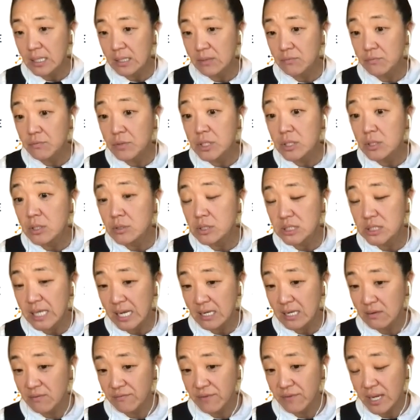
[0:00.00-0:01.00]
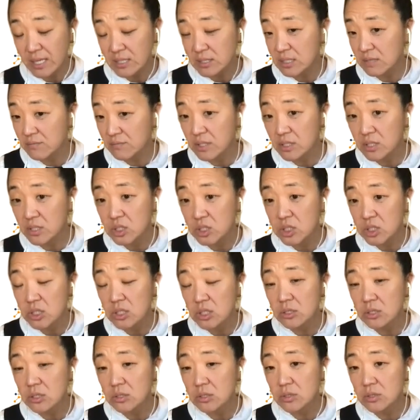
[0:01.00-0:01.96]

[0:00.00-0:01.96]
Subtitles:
real side effects of concern.